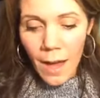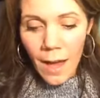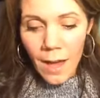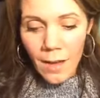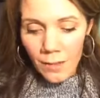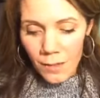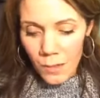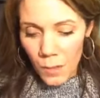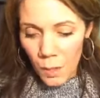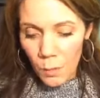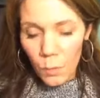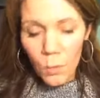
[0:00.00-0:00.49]

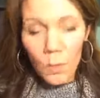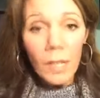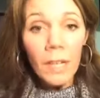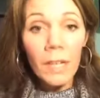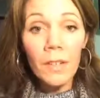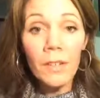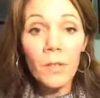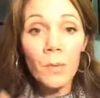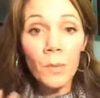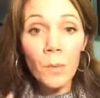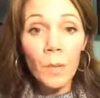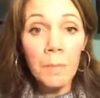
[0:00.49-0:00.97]
So
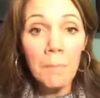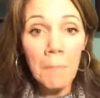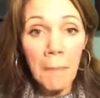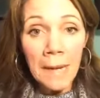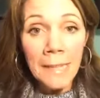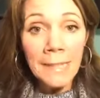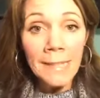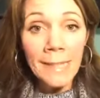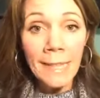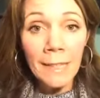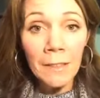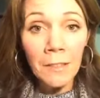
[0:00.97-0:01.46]
here's what my
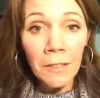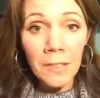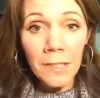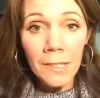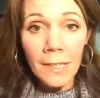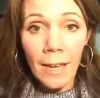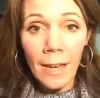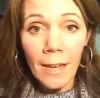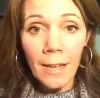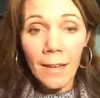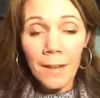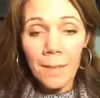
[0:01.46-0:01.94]
day looks
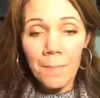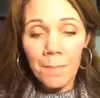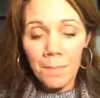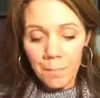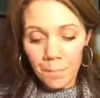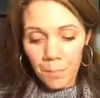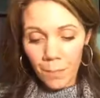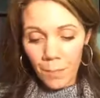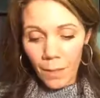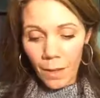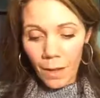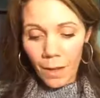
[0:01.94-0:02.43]
like.
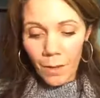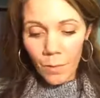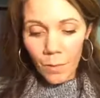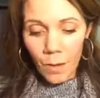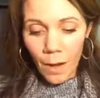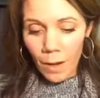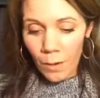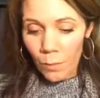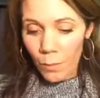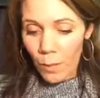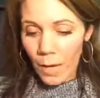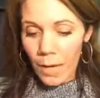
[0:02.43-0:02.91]

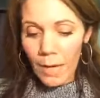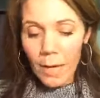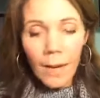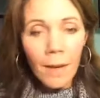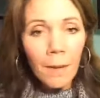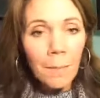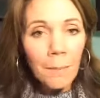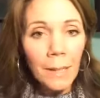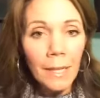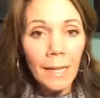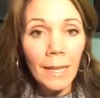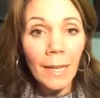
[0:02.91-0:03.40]
I wake
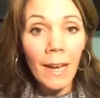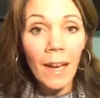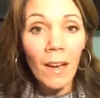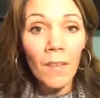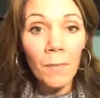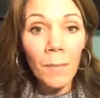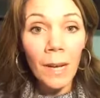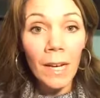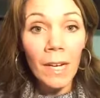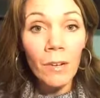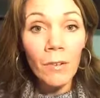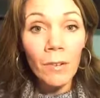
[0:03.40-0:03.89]
up and I have
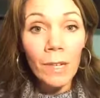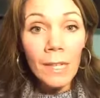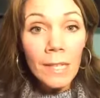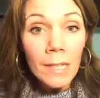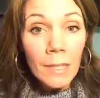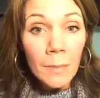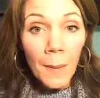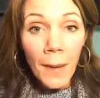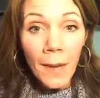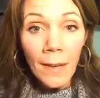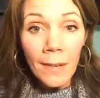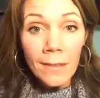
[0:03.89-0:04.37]
my greens
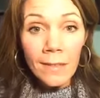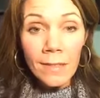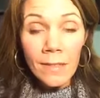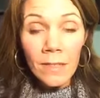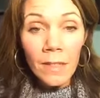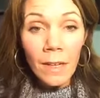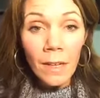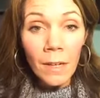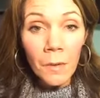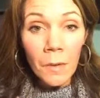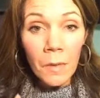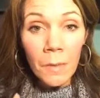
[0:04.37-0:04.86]
balance
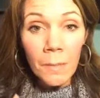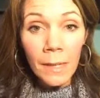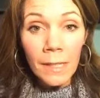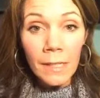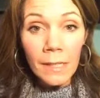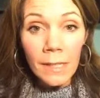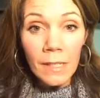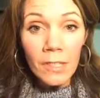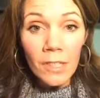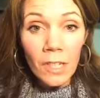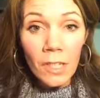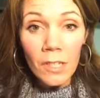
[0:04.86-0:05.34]
along with my
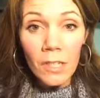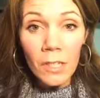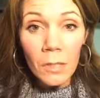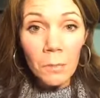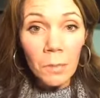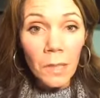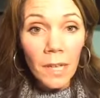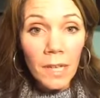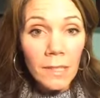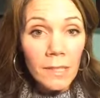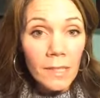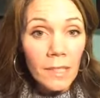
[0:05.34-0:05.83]
Digestion
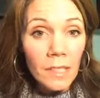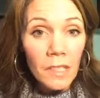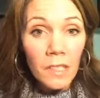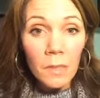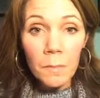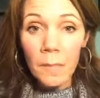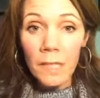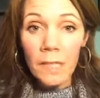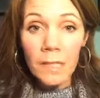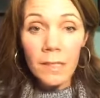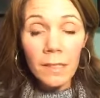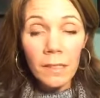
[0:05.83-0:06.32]
Plus. I just
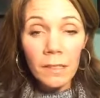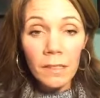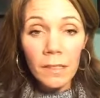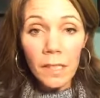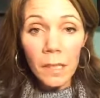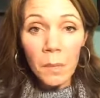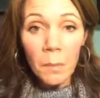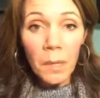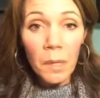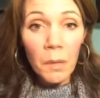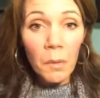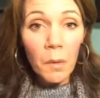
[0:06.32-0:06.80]
mix it in a
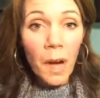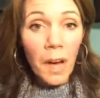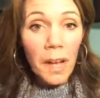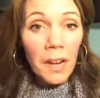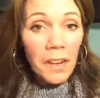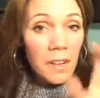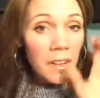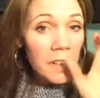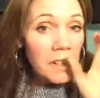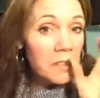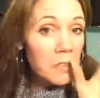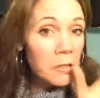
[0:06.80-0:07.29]
little bit of
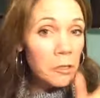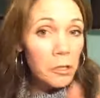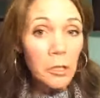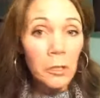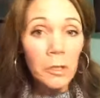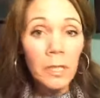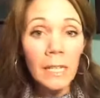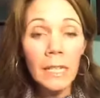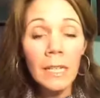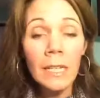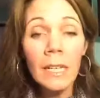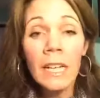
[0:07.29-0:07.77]
water and shoot
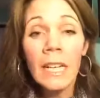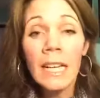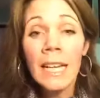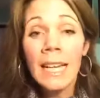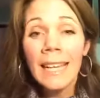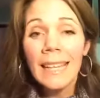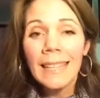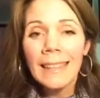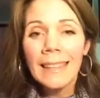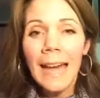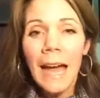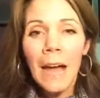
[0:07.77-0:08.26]
it.
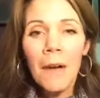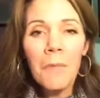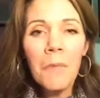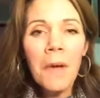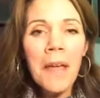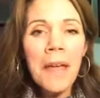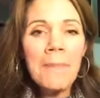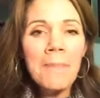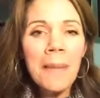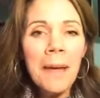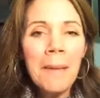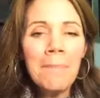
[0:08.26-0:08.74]
That
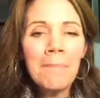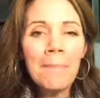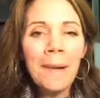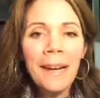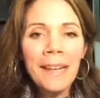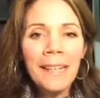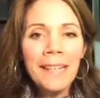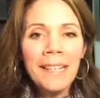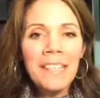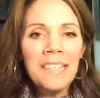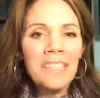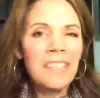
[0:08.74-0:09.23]
way my
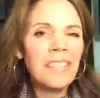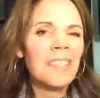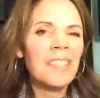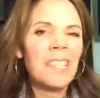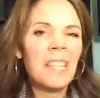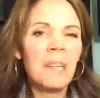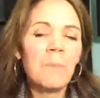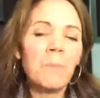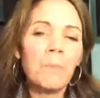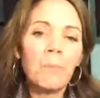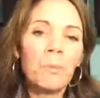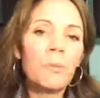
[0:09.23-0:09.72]
body is just
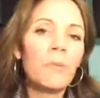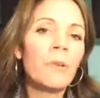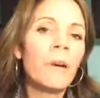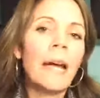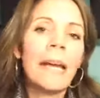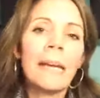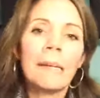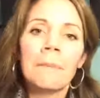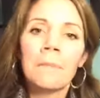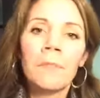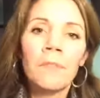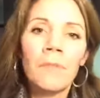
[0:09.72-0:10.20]
like
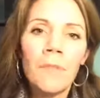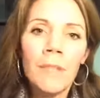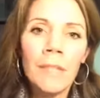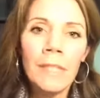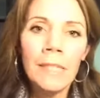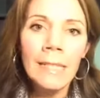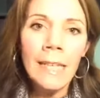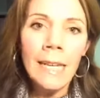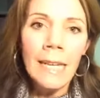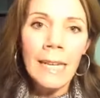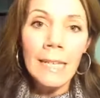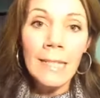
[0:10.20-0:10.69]
primed for the
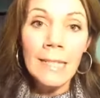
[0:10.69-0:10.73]
day.